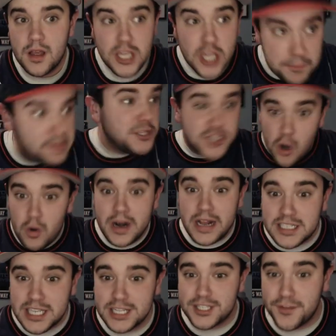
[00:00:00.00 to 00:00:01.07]
You've been doing it
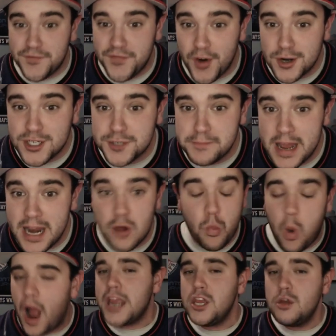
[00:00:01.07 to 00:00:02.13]
since the first minute.
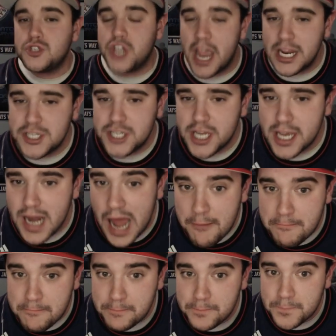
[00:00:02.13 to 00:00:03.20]
Why are you changing it up?